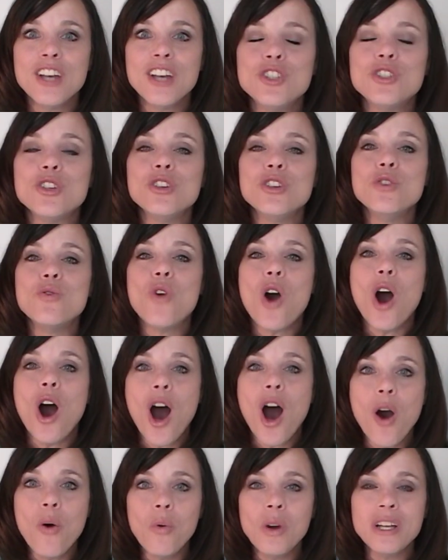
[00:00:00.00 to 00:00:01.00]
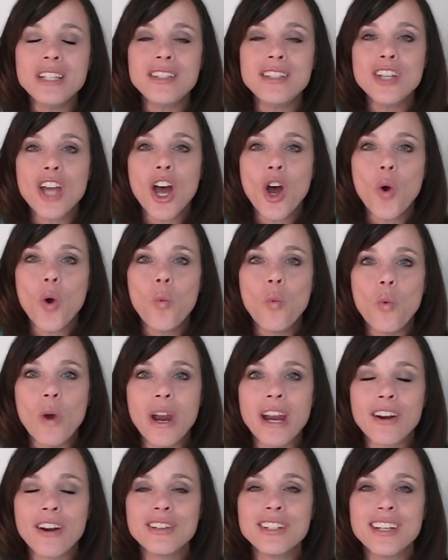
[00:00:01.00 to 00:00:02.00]
So you always know
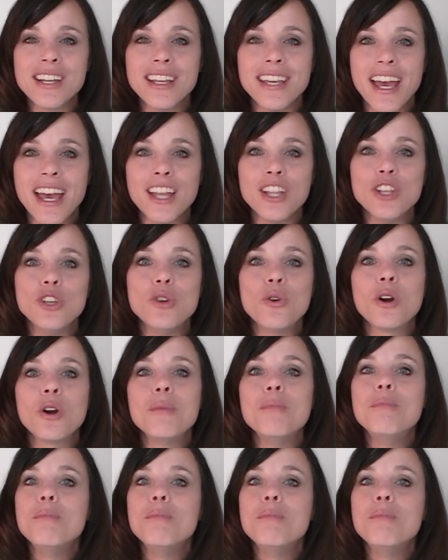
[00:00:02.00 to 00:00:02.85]
where to get your